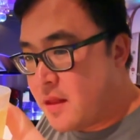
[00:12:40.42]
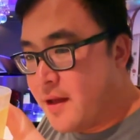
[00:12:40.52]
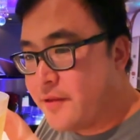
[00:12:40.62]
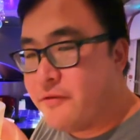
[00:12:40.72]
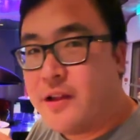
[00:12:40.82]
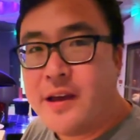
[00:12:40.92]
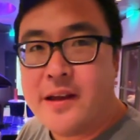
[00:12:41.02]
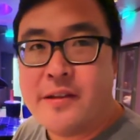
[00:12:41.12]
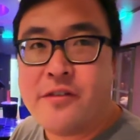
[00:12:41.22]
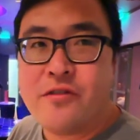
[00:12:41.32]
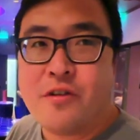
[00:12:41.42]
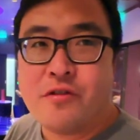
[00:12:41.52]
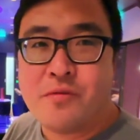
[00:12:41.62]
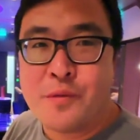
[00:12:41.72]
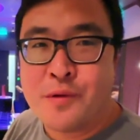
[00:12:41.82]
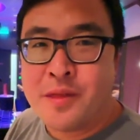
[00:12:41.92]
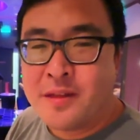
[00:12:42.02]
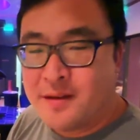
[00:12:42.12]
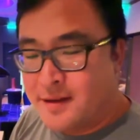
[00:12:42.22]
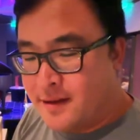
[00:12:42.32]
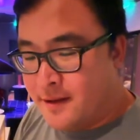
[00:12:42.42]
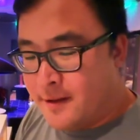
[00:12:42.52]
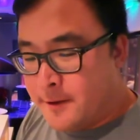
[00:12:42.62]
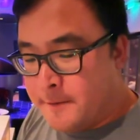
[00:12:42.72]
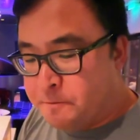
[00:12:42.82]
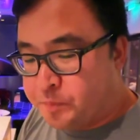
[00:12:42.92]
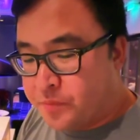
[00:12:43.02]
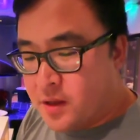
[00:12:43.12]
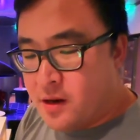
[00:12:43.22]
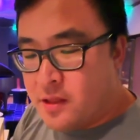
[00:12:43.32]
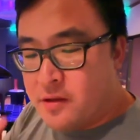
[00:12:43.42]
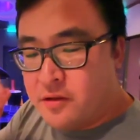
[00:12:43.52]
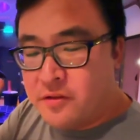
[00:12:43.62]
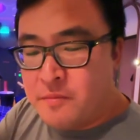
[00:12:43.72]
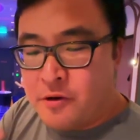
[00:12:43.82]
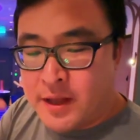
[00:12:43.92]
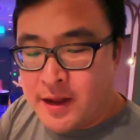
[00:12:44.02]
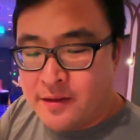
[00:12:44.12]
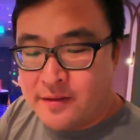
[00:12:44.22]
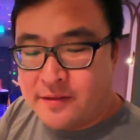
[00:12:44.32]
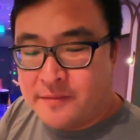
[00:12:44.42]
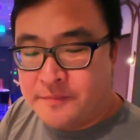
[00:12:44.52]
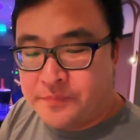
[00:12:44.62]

That's really good. So smooth. You get a little smokiness